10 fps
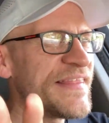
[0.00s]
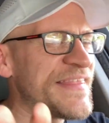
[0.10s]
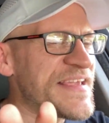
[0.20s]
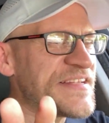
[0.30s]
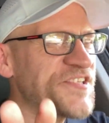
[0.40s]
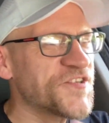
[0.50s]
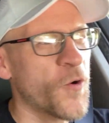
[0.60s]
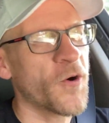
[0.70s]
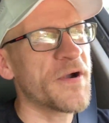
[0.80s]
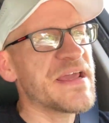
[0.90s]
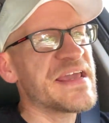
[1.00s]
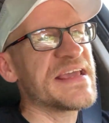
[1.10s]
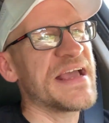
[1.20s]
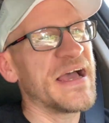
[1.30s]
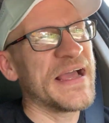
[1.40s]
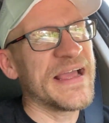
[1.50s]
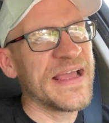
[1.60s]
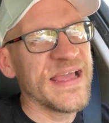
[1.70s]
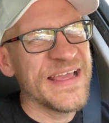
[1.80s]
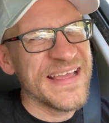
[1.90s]
the story
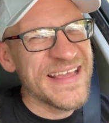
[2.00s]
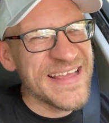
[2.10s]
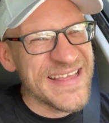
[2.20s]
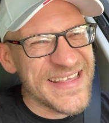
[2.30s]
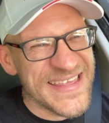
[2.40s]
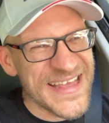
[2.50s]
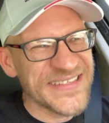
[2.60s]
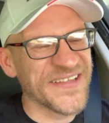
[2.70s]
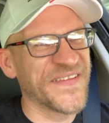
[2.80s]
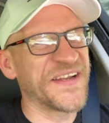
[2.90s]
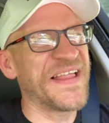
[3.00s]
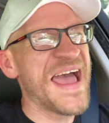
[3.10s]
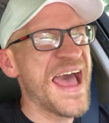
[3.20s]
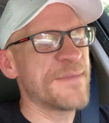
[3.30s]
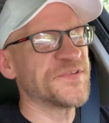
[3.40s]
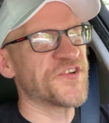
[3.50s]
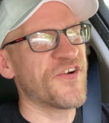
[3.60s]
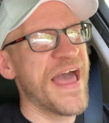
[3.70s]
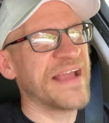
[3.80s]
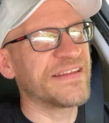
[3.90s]
gets a little
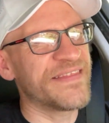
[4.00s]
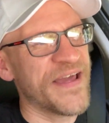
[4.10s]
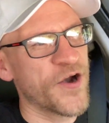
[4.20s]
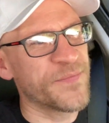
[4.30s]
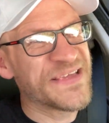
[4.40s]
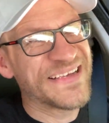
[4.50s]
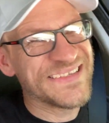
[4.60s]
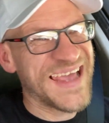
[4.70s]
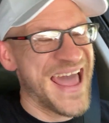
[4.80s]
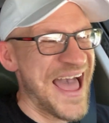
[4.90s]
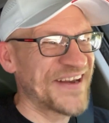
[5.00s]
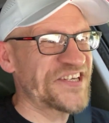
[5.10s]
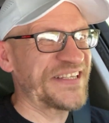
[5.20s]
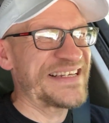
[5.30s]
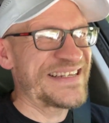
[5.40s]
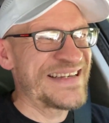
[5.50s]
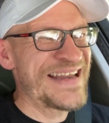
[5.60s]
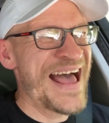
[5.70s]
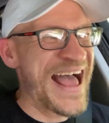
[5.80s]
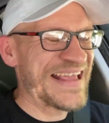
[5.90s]
abstract there because I actually did
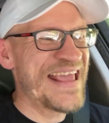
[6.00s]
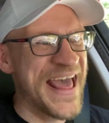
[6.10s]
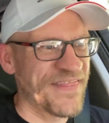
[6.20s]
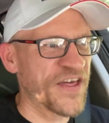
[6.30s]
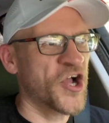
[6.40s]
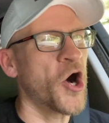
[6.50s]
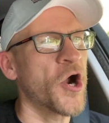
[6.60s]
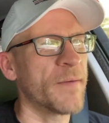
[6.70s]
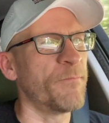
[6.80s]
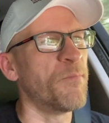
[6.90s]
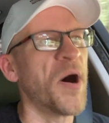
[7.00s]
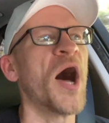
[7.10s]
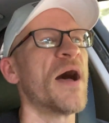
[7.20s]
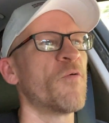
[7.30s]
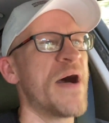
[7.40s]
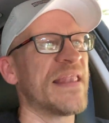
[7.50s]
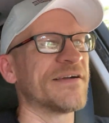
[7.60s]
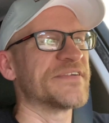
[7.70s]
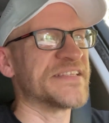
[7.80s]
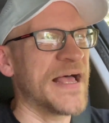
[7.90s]
not get the car bought while
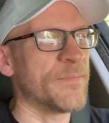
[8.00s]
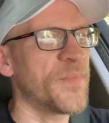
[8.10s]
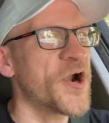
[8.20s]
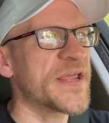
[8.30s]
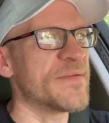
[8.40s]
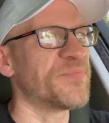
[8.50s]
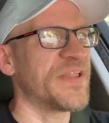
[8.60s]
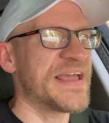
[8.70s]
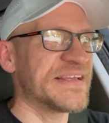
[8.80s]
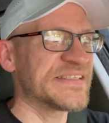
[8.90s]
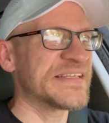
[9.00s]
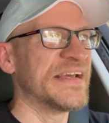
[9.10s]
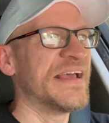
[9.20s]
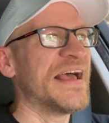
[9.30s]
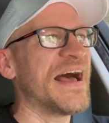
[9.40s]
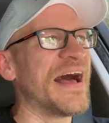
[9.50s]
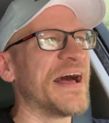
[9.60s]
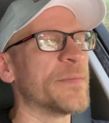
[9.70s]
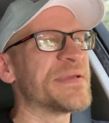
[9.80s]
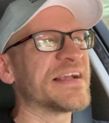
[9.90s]
it was on Marketplace
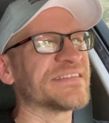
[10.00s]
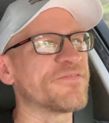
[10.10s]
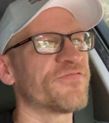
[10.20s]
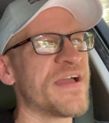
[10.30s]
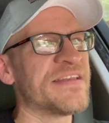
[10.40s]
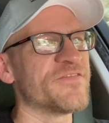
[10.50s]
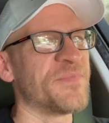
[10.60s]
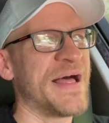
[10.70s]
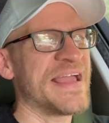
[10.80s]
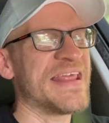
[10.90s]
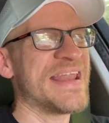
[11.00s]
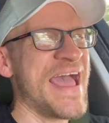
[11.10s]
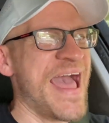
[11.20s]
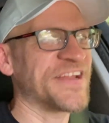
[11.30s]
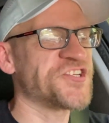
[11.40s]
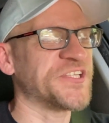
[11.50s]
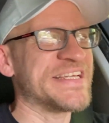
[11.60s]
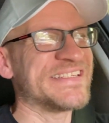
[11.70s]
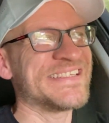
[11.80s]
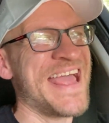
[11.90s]
because a friend of mine had
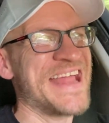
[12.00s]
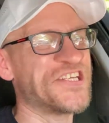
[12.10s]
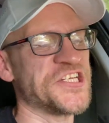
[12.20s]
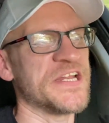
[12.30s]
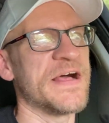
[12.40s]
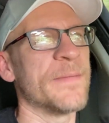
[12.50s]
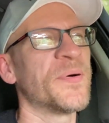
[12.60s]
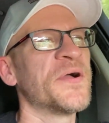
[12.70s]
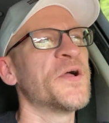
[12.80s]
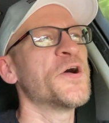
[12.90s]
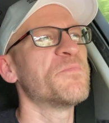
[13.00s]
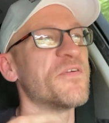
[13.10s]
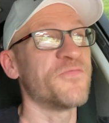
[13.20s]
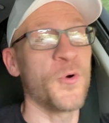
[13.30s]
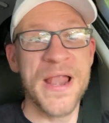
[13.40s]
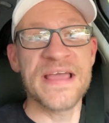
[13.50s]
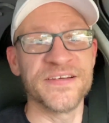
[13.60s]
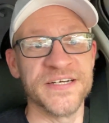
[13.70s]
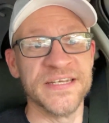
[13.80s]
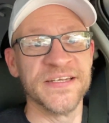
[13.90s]
actually snatched it up before I
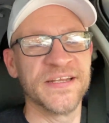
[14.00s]
could.